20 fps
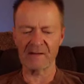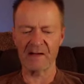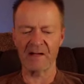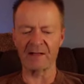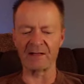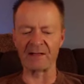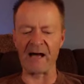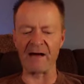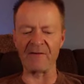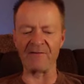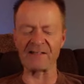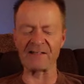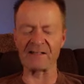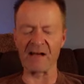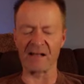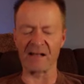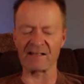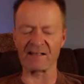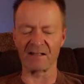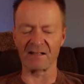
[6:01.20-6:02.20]
Love is
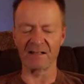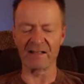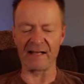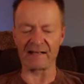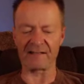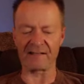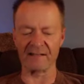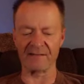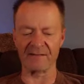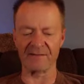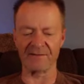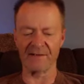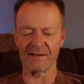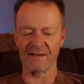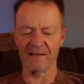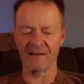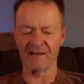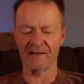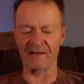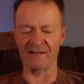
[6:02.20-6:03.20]
not selective,
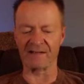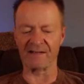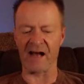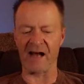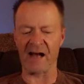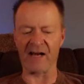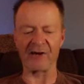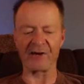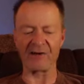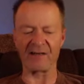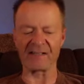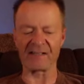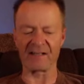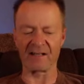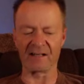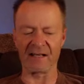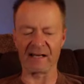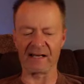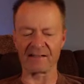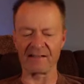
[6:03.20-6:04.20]
desire is
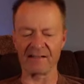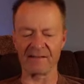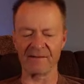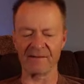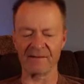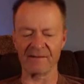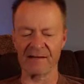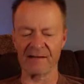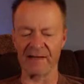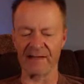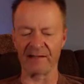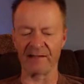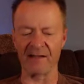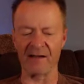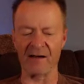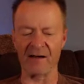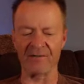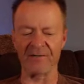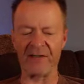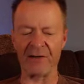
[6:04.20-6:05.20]
selective. In
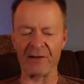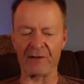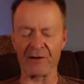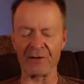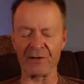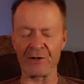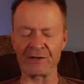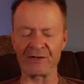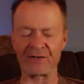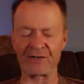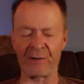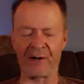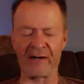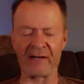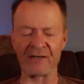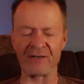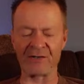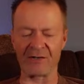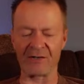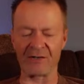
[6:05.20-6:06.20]
love there are no
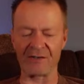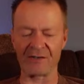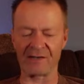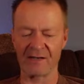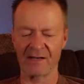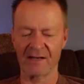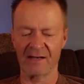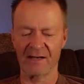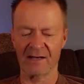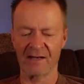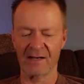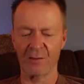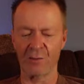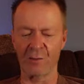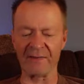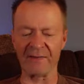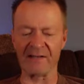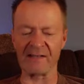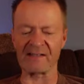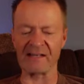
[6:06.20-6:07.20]
strangers.
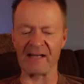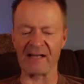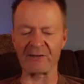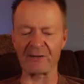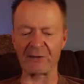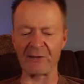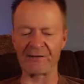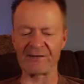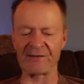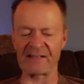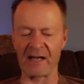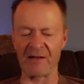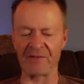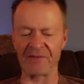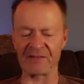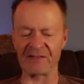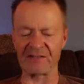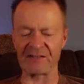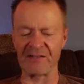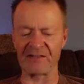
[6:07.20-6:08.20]
When the center of
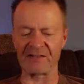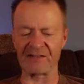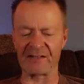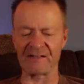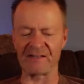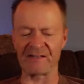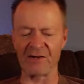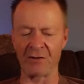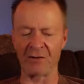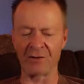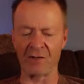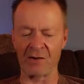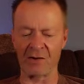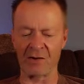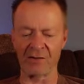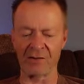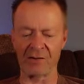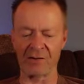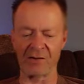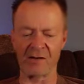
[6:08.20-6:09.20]
selfishness is no
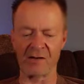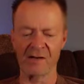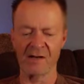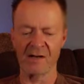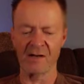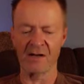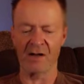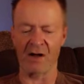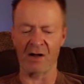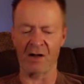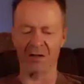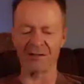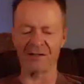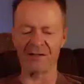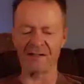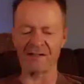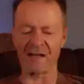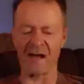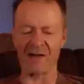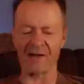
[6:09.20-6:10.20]
longer, all
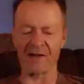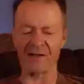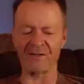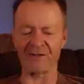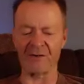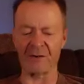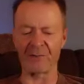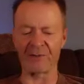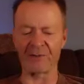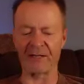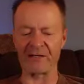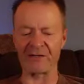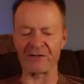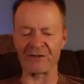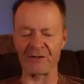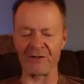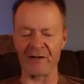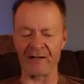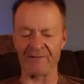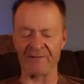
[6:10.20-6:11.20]
desires for
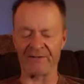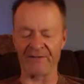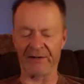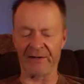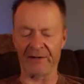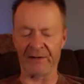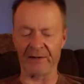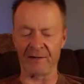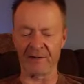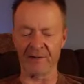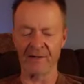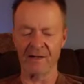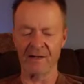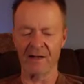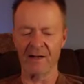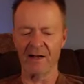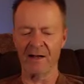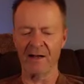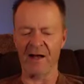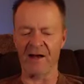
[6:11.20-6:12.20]
pleasure and fear
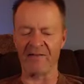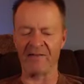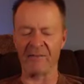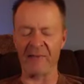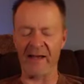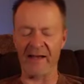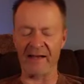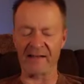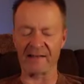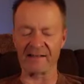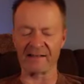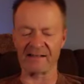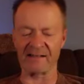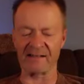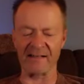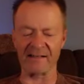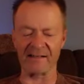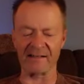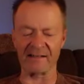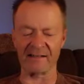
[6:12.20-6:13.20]
of pain
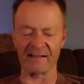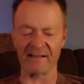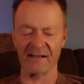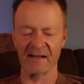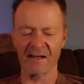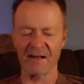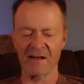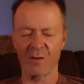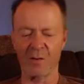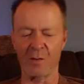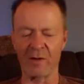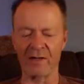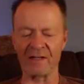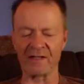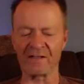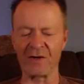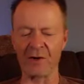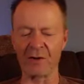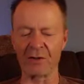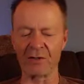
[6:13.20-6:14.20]
cease. One
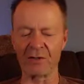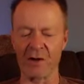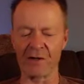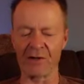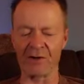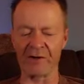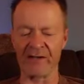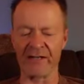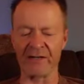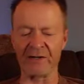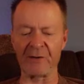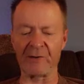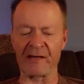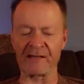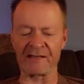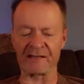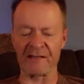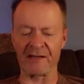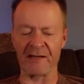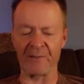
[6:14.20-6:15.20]
is no longer
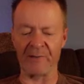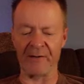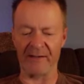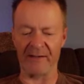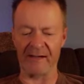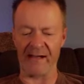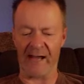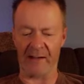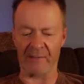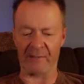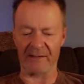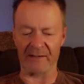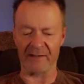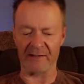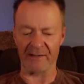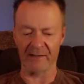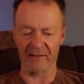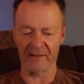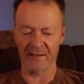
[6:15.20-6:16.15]
interested in being happy